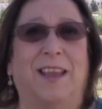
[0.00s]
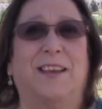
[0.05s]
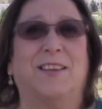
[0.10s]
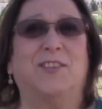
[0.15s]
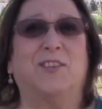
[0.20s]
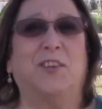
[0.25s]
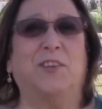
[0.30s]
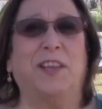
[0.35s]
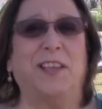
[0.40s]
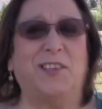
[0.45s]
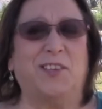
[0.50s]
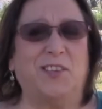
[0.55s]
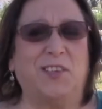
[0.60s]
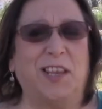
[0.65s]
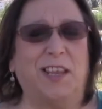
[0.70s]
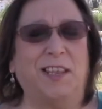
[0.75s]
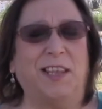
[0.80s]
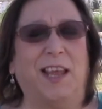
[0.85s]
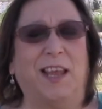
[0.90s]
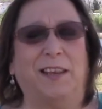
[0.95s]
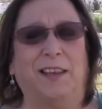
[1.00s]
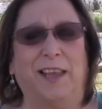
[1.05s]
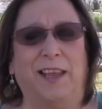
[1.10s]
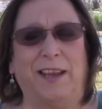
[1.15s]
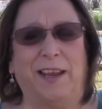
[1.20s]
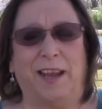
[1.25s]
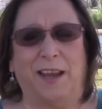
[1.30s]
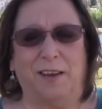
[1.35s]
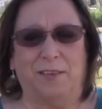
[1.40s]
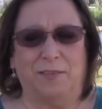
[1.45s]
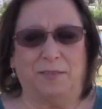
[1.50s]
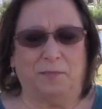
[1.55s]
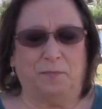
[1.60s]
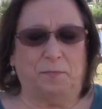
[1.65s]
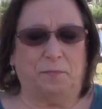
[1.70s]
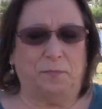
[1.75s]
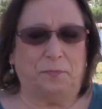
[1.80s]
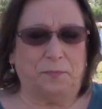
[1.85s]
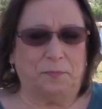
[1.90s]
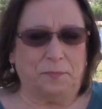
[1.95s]
So let's send that light out.
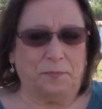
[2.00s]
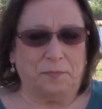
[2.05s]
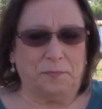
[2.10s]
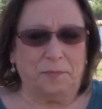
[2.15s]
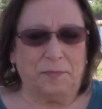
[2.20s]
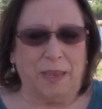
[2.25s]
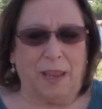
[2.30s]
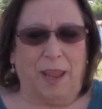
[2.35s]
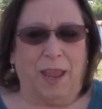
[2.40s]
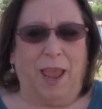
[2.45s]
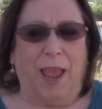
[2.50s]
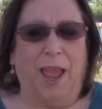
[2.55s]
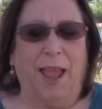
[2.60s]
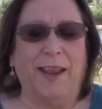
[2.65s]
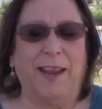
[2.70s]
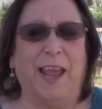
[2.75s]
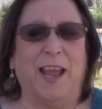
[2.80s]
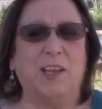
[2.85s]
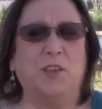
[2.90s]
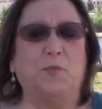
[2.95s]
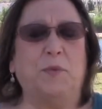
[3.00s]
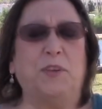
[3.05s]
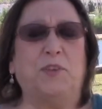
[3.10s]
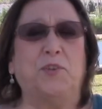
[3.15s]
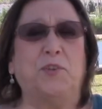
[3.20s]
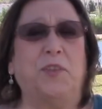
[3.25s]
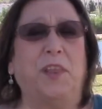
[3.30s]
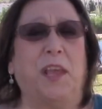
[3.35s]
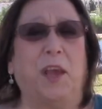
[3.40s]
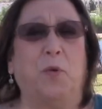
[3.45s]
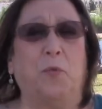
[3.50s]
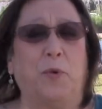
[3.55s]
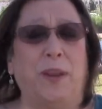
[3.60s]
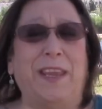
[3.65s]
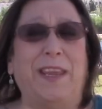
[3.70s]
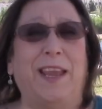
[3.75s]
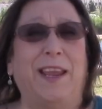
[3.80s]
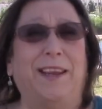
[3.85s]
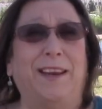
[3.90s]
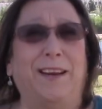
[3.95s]
And as we do that, we
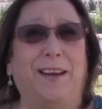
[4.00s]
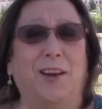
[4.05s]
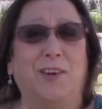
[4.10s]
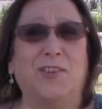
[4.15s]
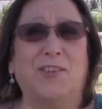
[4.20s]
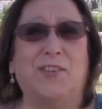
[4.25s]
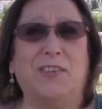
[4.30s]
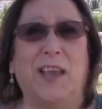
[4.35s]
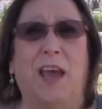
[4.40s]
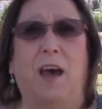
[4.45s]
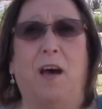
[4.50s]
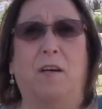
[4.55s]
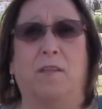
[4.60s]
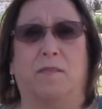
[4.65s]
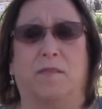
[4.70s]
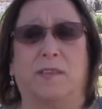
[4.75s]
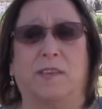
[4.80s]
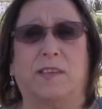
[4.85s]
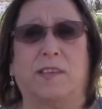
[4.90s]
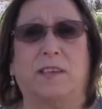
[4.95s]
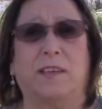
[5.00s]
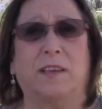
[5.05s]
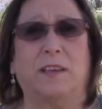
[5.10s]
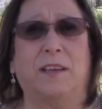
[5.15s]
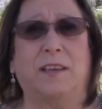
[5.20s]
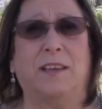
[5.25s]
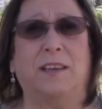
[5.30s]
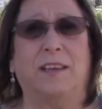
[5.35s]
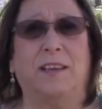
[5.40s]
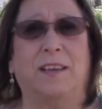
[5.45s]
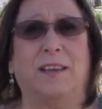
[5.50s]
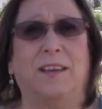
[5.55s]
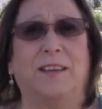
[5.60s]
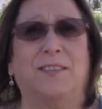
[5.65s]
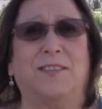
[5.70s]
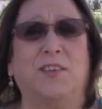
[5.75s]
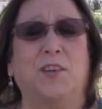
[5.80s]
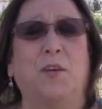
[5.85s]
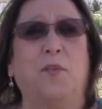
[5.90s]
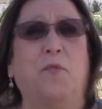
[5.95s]
get it ourselves.
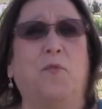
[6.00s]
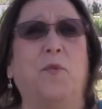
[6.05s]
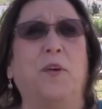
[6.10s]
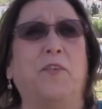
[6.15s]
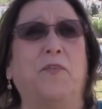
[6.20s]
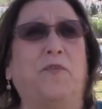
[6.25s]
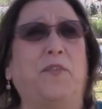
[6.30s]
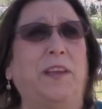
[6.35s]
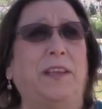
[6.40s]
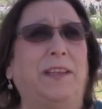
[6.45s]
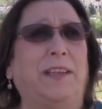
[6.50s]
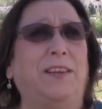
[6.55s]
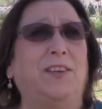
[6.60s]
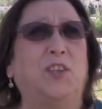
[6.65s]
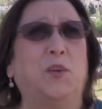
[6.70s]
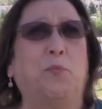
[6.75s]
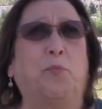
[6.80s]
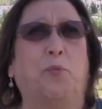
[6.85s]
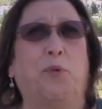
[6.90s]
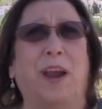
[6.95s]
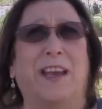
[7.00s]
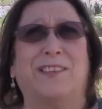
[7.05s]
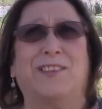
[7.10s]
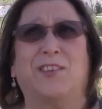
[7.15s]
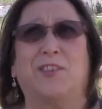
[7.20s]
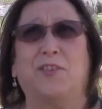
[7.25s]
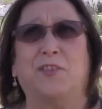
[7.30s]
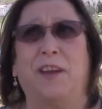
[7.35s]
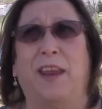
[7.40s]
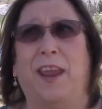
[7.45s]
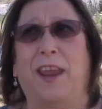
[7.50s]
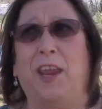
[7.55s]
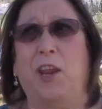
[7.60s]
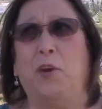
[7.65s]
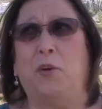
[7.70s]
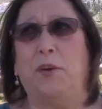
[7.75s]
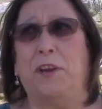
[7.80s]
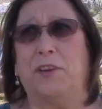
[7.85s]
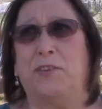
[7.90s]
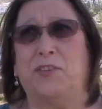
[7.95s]
So if we're feeling depressed or
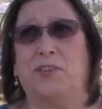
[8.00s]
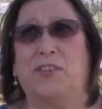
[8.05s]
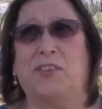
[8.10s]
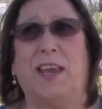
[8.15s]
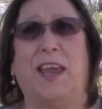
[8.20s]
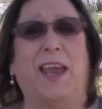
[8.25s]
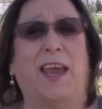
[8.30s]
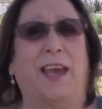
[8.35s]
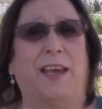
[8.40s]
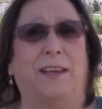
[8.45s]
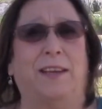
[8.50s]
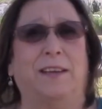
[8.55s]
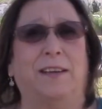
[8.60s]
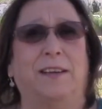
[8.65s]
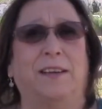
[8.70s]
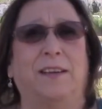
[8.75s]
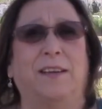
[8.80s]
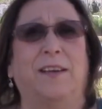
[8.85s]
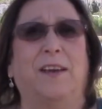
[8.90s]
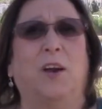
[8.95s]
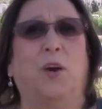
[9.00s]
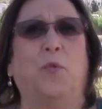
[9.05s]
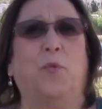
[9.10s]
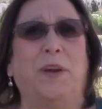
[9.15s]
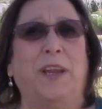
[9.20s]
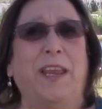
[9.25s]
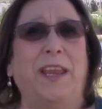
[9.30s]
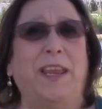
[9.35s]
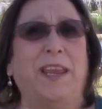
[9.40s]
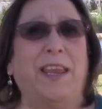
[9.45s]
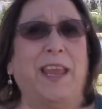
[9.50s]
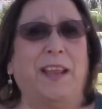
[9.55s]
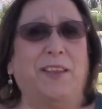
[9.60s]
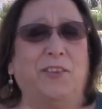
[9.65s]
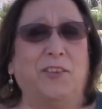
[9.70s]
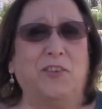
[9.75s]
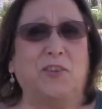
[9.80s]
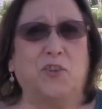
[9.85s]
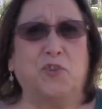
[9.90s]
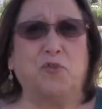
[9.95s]
angry or sad, we
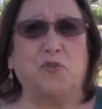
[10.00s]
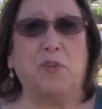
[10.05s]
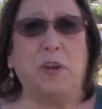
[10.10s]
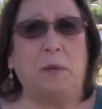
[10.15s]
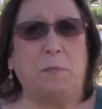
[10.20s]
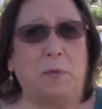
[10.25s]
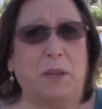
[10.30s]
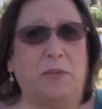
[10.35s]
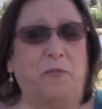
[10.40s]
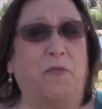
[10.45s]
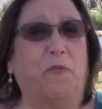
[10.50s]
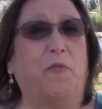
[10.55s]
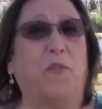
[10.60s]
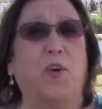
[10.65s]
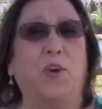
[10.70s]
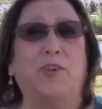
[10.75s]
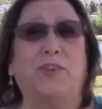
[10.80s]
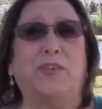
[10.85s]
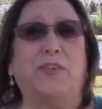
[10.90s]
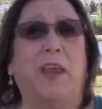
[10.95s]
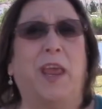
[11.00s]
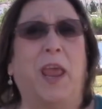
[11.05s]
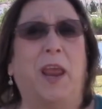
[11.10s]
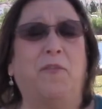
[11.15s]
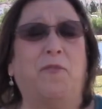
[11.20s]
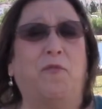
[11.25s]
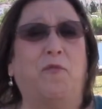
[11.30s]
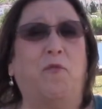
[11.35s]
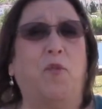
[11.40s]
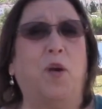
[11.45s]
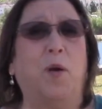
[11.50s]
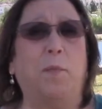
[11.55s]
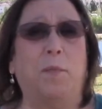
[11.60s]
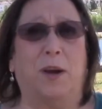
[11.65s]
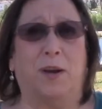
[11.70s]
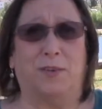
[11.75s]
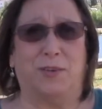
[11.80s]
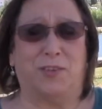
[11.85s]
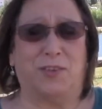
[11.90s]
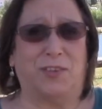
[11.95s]
get this treatment first and
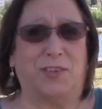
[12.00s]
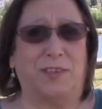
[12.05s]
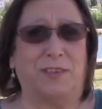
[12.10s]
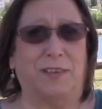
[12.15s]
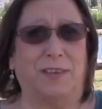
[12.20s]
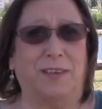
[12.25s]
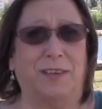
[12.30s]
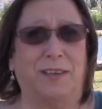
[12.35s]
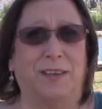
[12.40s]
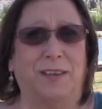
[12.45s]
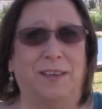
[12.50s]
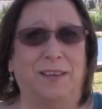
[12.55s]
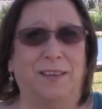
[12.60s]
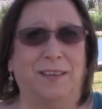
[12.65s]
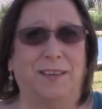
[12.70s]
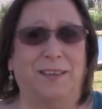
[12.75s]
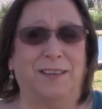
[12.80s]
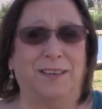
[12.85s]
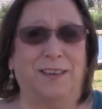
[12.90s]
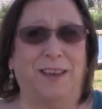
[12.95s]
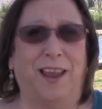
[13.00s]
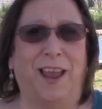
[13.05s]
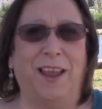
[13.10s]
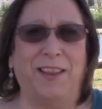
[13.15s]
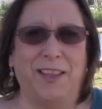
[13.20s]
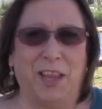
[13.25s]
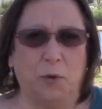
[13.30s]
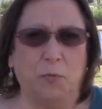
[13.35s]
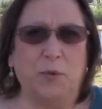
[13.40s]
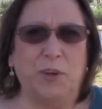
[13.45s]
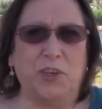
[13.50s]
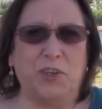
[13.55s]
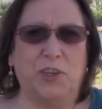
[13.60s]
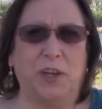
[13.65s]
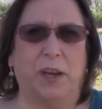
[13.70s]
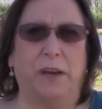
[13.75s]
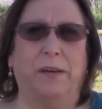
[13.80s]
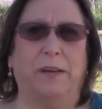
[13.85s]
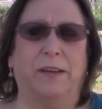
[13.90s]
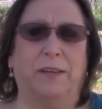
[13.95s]
foremost. And then we
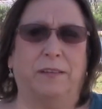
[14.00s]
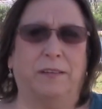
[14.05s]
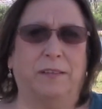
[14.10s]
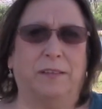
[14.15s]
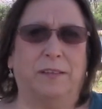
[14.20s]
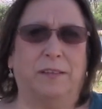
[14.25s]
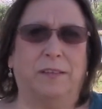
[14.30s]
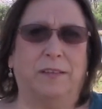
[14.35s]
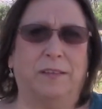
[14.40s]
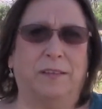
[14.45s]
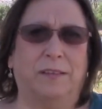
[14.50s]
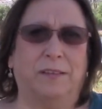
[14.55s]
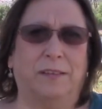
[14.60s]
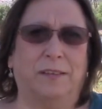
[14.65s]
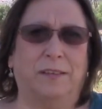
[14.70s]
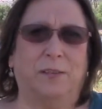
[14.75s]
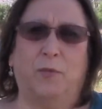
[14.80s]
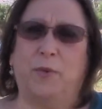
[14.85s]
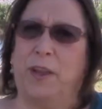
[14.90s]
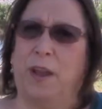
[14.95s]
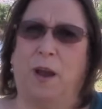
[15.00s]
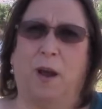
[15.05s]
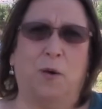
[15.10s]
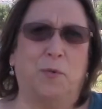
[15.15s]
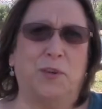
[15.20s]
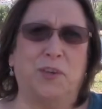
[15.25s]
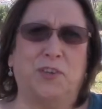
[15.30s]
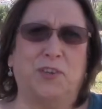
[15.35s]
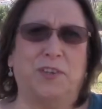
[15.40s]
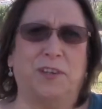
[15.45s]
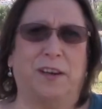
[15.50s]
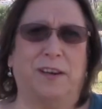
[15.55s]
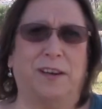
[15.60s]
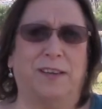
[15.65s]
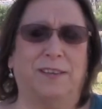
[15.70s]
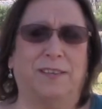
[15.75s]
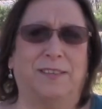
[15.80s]
share it. We always share it.